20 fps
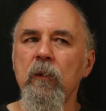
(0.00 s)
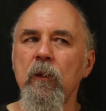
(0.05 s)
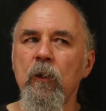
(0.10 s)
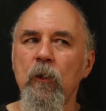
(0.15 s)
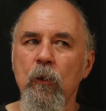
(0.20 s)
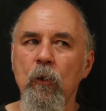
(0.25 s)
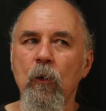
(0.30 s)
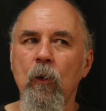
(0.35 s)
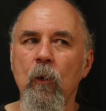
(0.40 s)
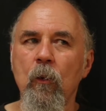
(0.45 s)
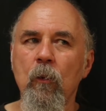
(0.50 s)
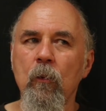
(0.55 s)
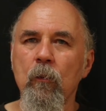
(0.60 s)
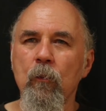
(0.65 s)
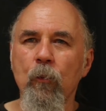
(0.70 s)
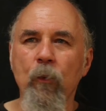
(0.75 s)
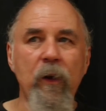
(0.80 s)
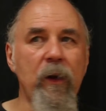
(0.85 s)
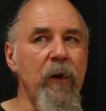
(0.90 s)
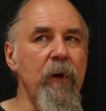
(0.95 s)

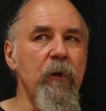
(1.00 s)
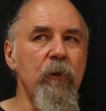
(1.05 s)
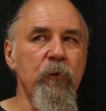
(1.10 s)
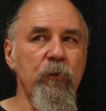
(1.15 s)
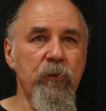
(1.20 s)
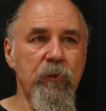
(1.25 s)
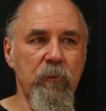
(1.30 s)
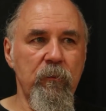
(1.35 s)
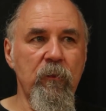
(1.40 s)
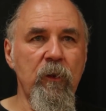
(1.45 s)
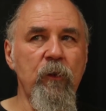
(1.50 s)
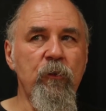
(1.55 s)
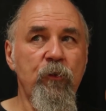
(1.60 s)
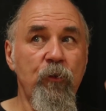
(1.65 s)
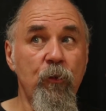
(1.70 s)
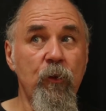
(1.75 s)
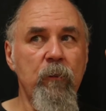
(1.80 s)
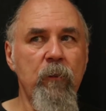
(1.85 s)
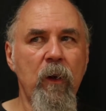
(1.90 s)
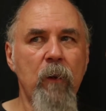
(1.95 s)
these
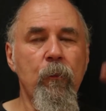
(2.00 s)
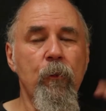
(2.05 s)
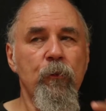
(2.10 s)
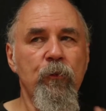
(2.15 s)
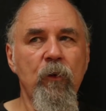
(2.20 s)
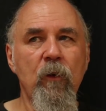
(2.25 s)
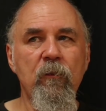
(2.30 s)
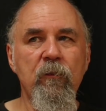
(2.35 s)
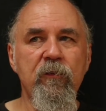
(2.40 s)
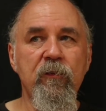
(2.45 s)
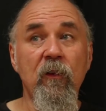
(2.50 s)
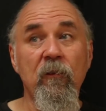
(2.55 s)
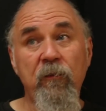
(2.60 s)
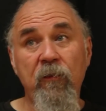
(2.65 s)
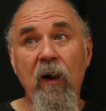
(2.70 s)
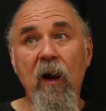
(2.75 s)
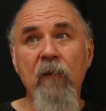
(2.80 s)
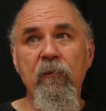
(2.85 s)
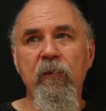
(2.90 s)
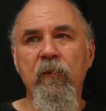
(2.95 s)
3 members of the
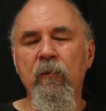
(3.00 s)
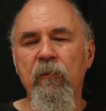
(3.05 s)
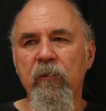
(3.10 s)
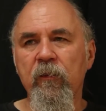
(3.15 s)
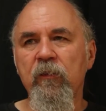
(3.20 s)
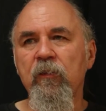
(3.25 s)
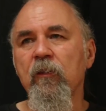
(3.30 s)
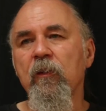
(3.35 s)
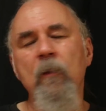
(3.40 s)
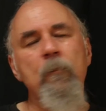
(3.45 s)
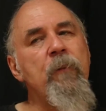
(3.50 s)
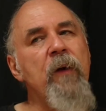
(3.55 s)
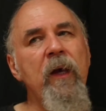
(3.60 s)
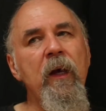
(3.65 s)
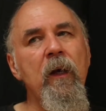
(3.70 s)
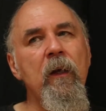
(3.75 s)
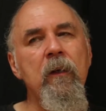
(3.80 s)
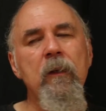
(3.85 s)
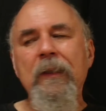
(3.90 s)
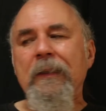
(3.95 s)
5 of us in the
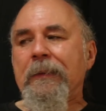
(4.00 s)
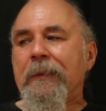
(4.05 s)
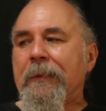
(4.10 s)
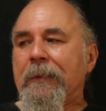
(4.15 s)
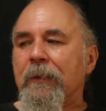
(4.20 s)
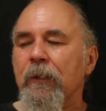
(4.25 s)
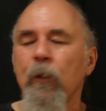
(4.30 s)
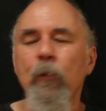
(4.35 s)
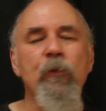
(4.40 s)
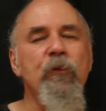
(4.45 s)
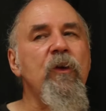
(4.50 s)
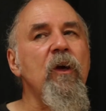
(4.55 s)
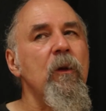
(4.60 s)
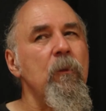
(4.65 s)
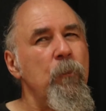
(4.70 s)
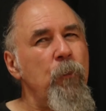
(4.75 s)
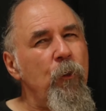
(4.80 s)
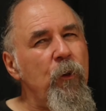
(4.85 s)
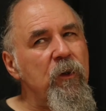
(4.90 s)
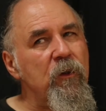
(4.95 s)
band, it was
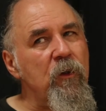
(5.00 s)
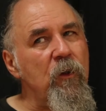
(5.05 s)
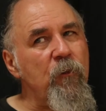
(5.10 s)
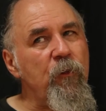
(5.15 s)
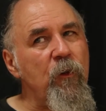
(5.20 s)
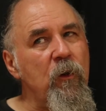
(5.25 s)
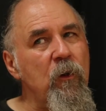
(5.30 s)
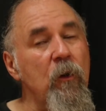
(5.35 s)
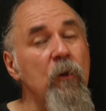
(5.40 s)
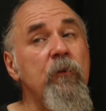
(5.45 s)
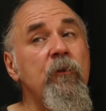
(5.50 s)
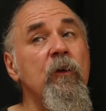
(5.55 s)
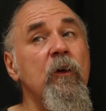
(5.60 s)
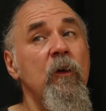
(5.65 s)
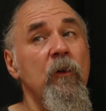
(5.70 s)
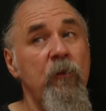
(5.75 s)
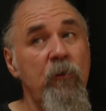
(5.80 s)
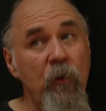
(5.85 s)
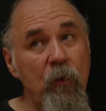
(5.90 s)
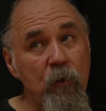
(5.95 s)
getting pretty difficult to
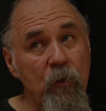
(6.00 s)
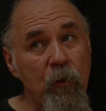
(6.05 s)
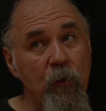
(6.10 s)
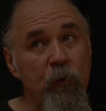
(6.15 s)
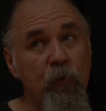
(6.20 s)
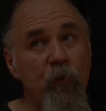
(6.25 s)
continue to